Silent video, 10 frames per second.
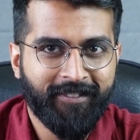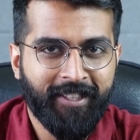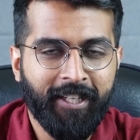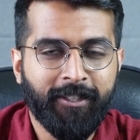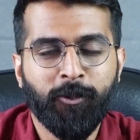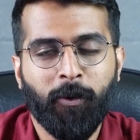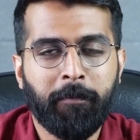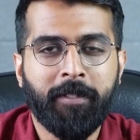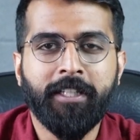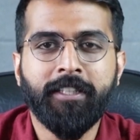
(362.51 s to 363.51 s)
Okay, so
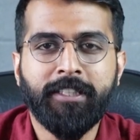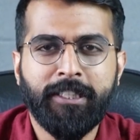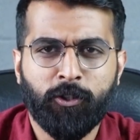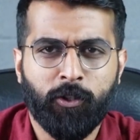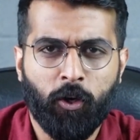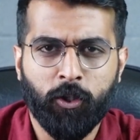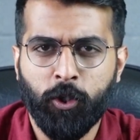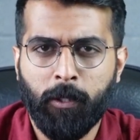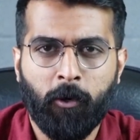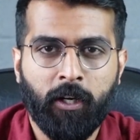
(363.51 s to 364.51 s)
I'm here just to talk to
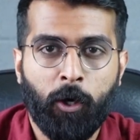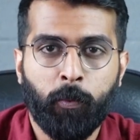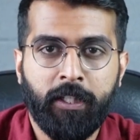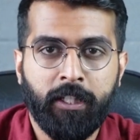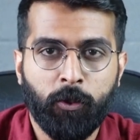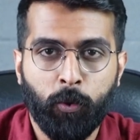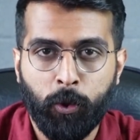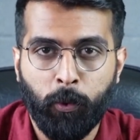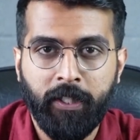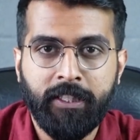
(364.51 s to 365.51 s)
you about how we can go
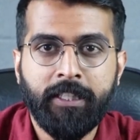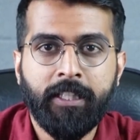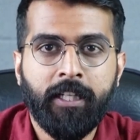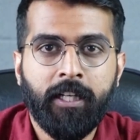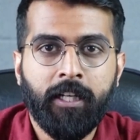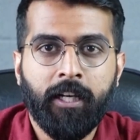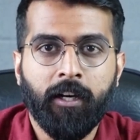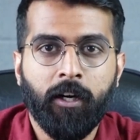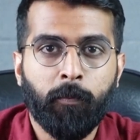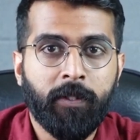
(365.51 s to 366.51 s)
through it
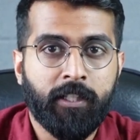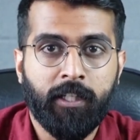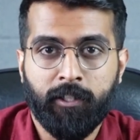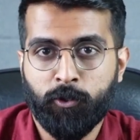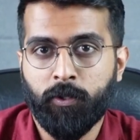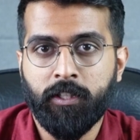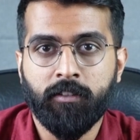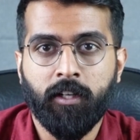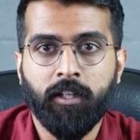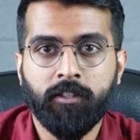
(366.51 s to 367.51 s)
with regards to the
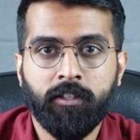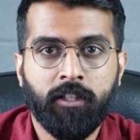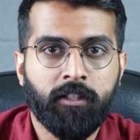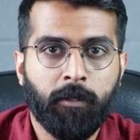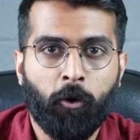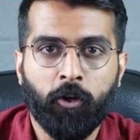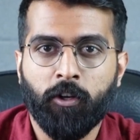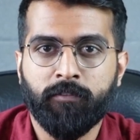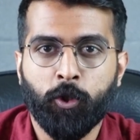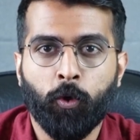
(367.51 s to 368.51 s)
introduction, the body
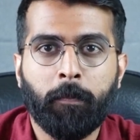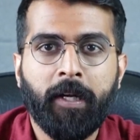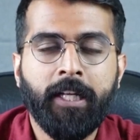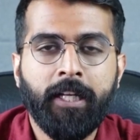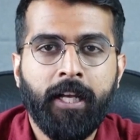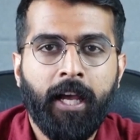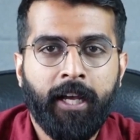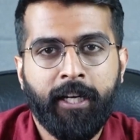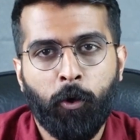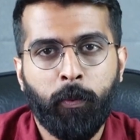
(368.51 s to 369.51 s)
of the role play,
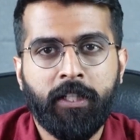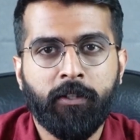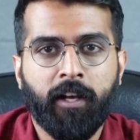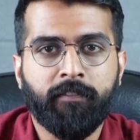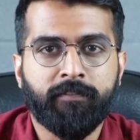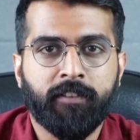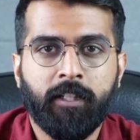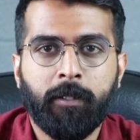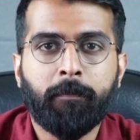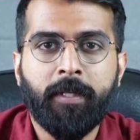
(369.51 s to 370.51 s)
and how we could have
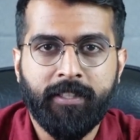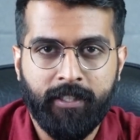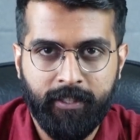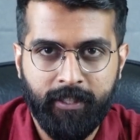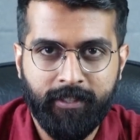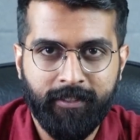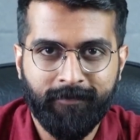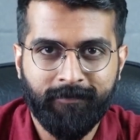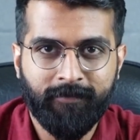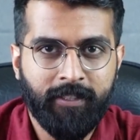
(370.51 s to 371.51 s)
presented it.
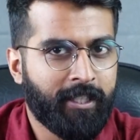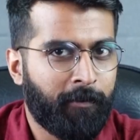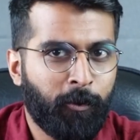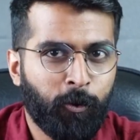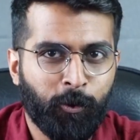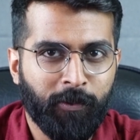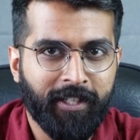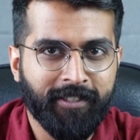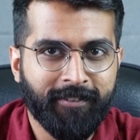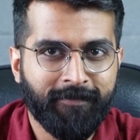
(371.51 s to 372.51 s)
Shall we go through
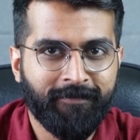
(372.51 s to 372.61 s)
that?